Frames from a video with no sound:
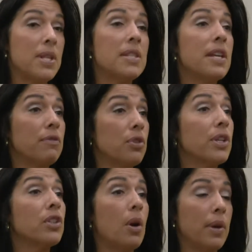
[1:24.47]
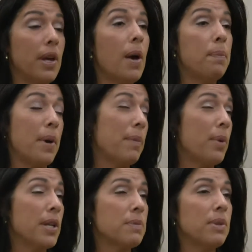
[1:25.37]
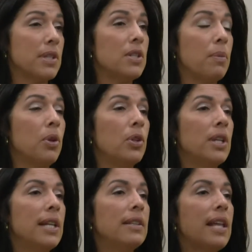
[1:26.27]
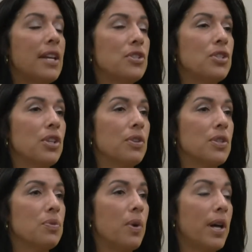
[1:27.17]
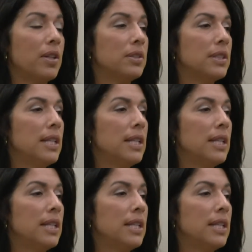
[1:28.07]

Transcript: That's after it going up by approximately double last year as well.